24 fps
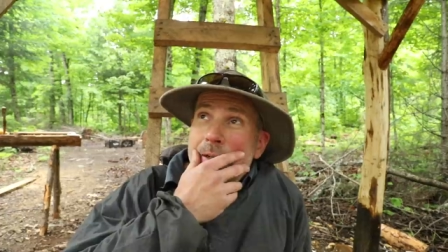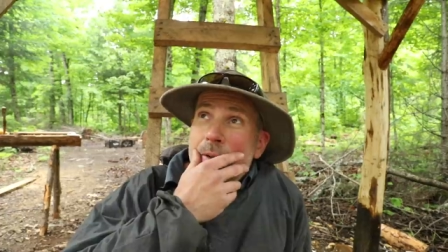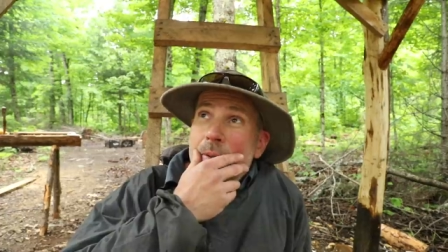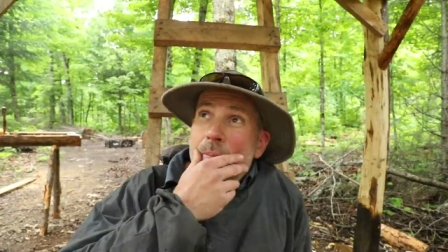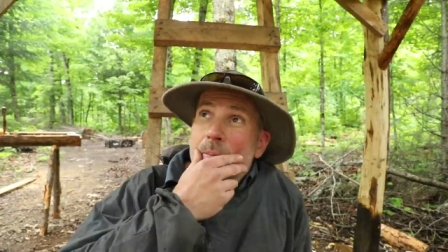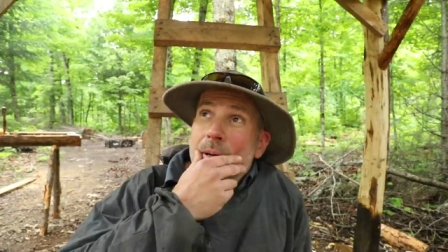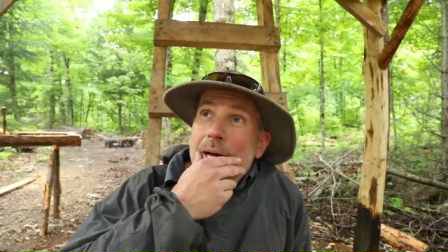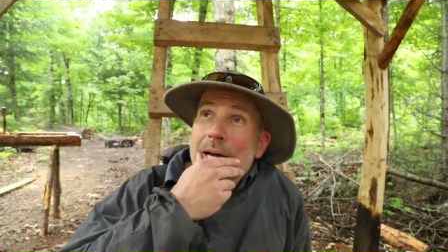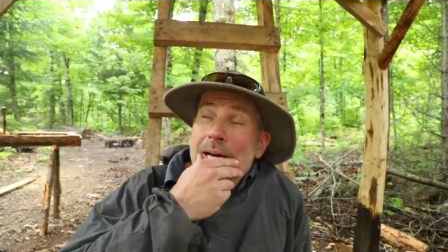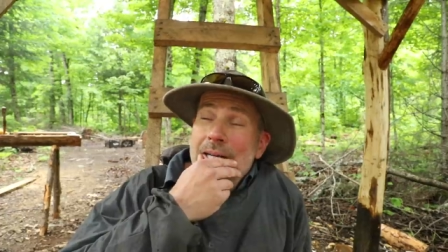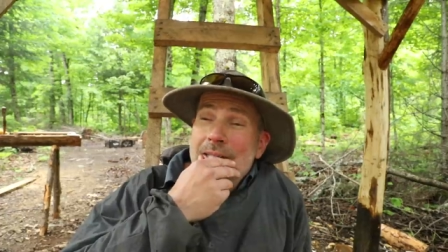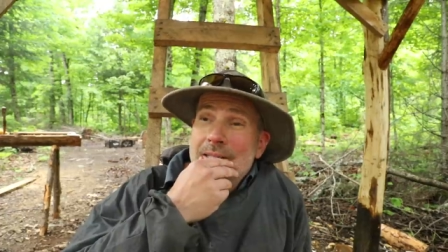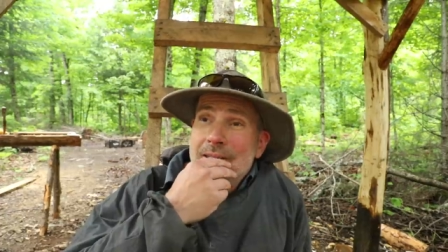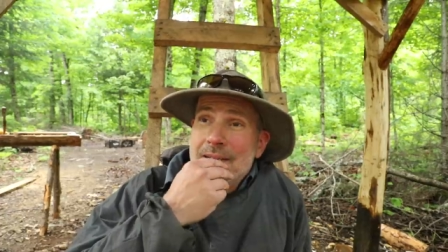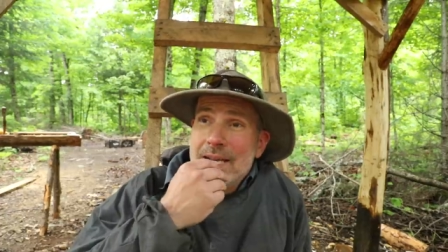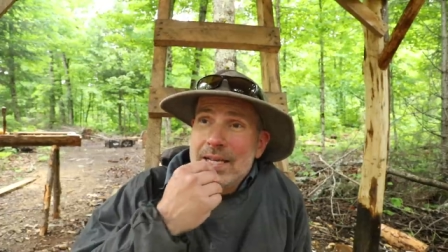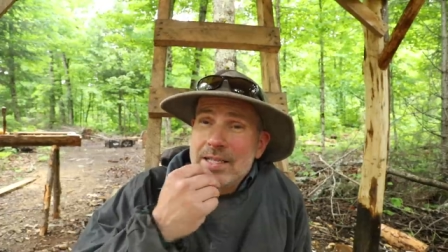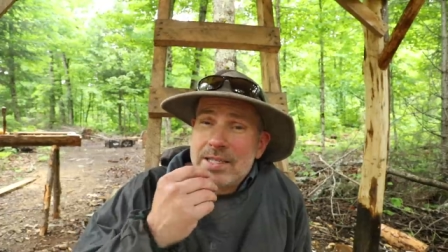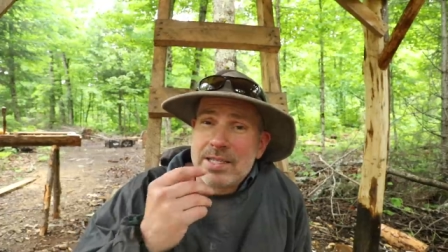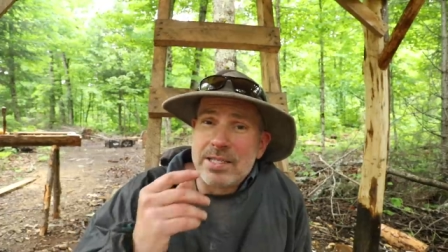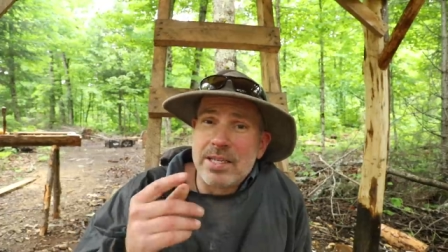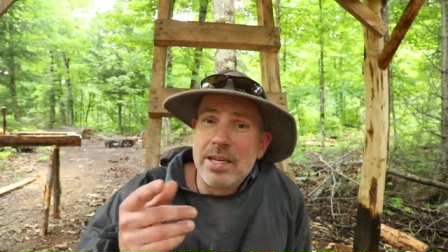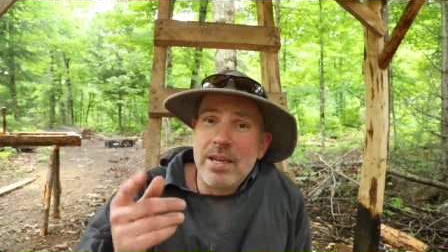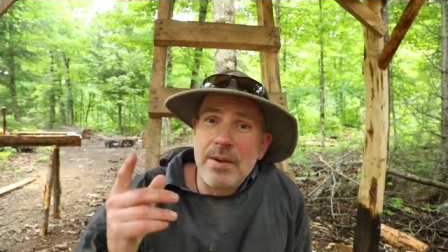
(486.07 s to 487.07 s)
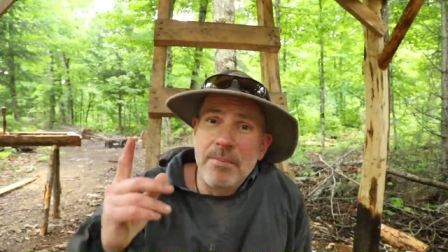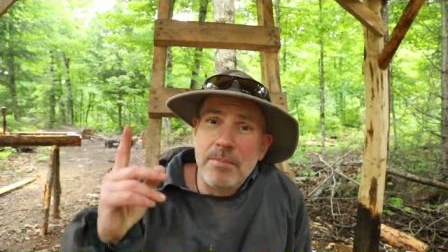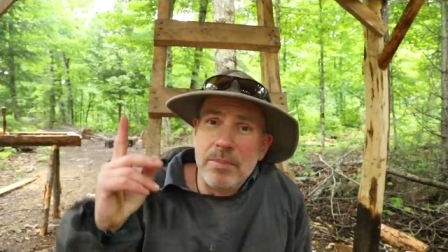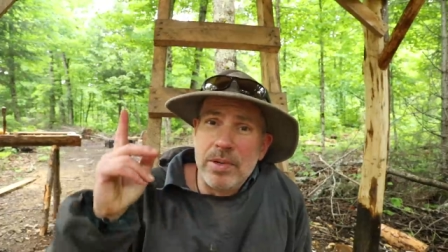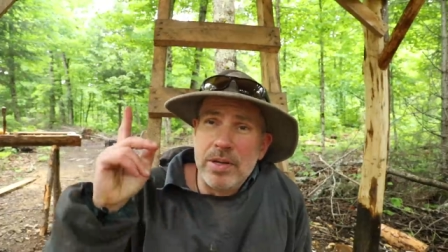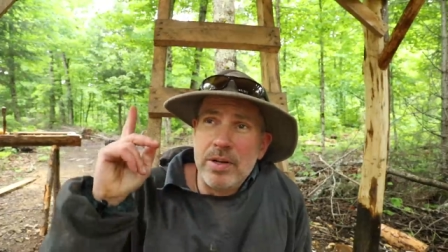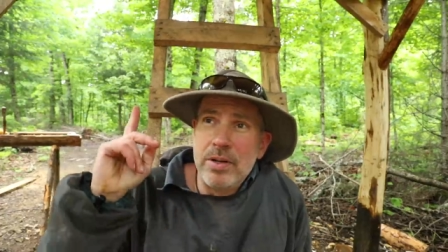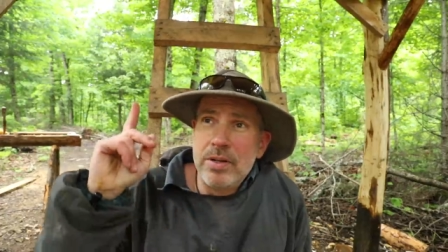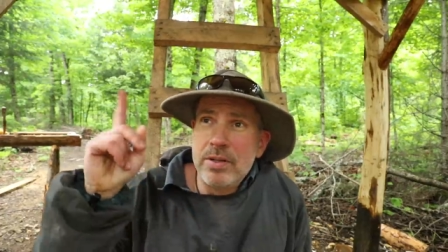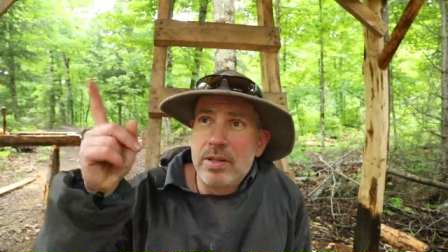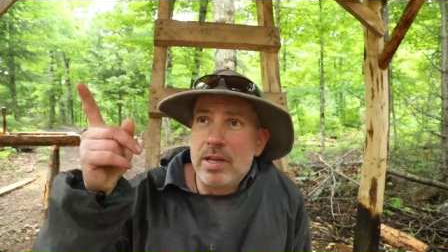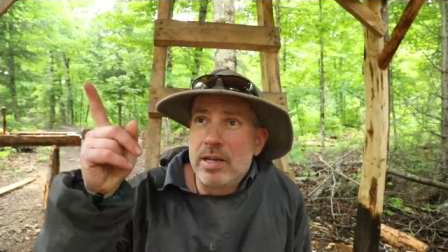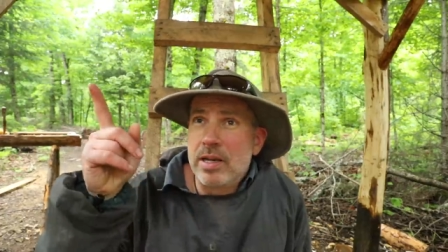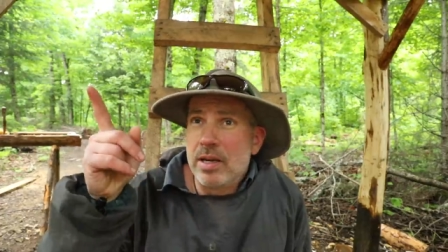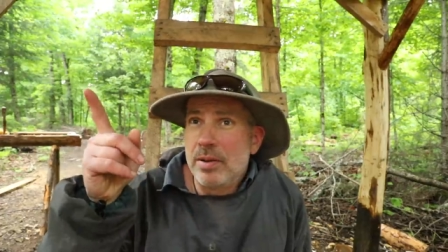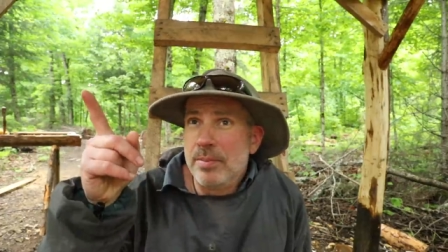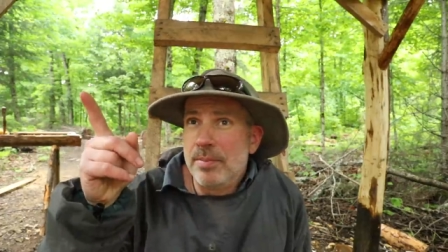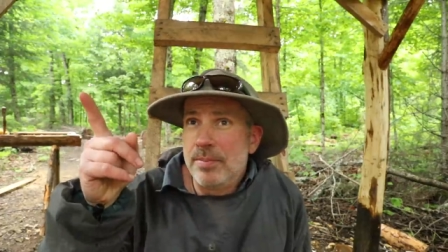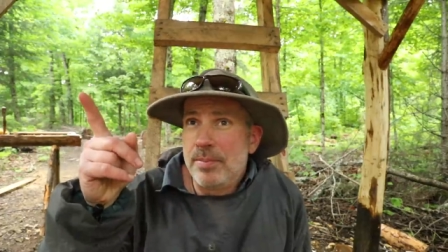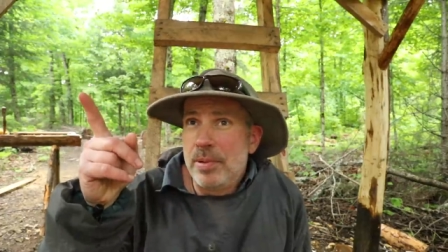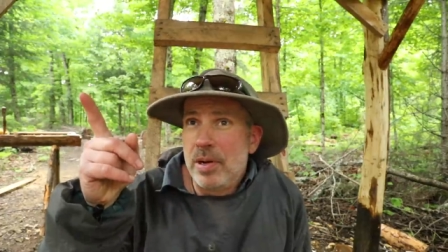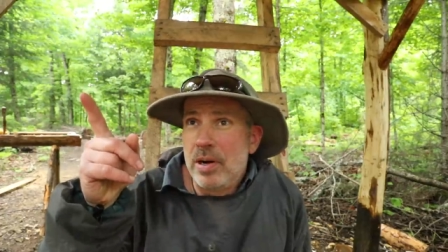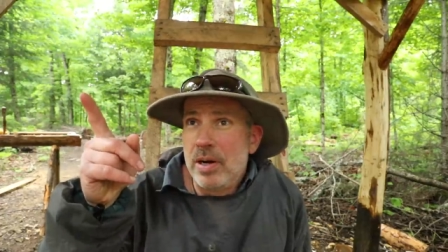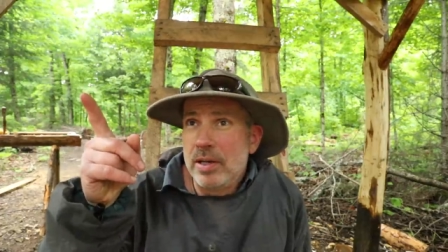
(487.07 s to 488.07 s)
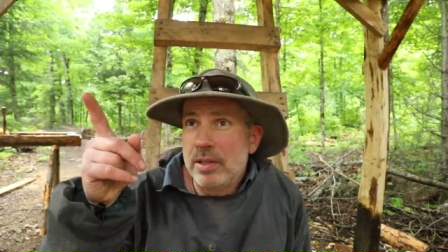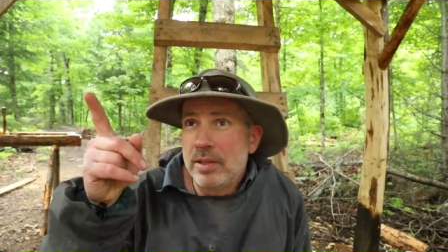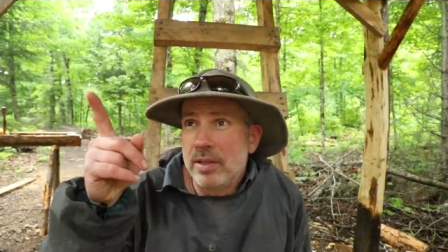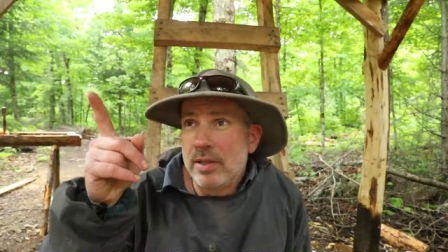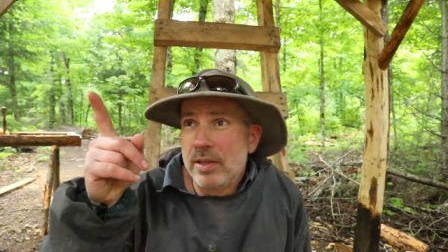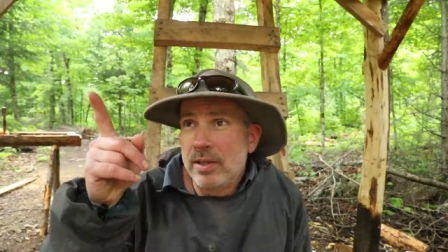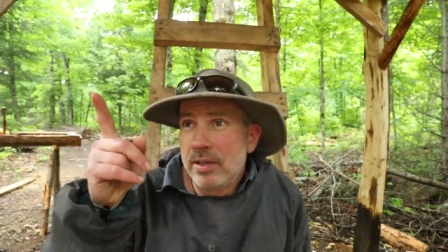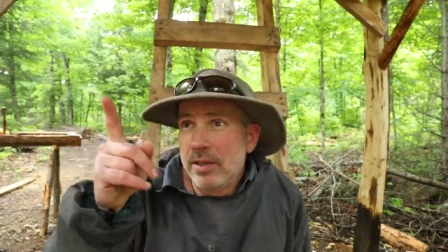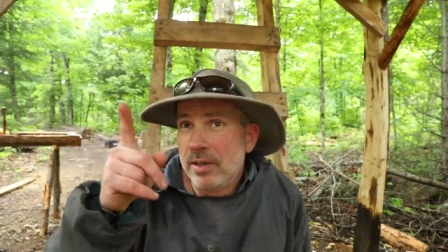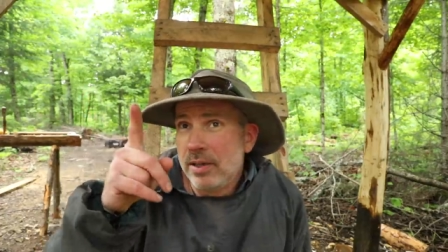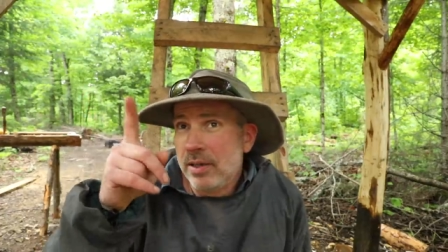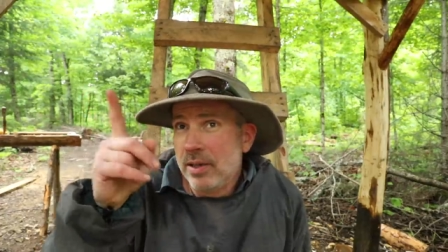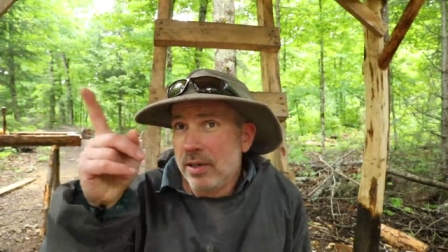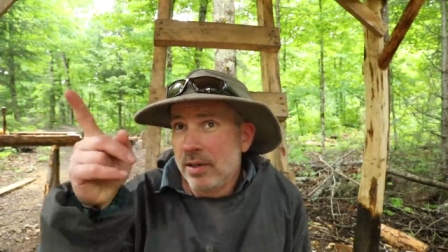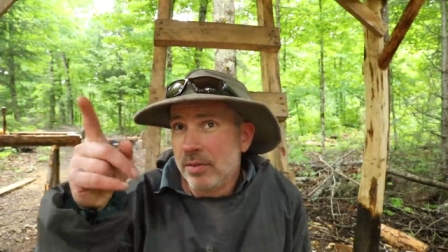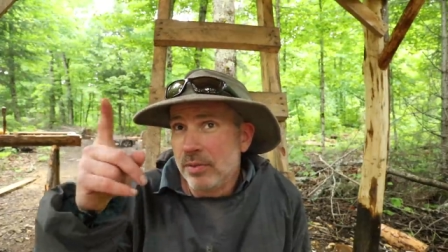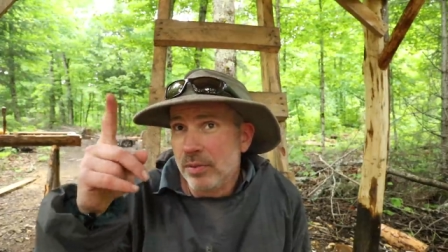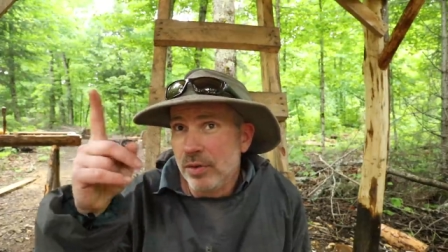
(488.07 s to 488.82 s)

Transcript: to go back to that same mill that I bought the